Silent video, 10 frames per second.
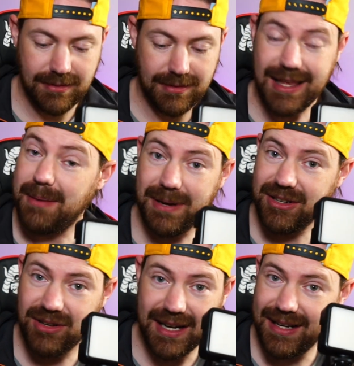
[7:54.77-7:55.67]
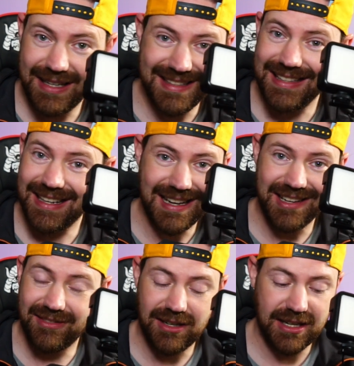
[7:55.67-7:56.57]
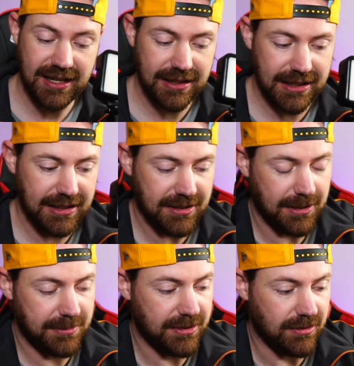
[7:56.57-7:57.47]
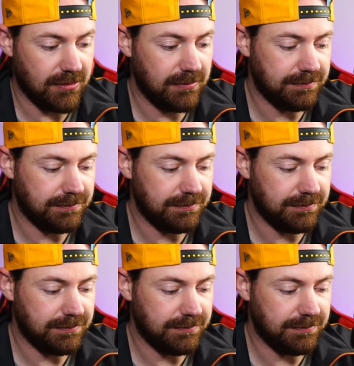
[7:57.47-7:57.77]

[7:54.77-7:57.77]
That battery isn't going to run out anytime soon.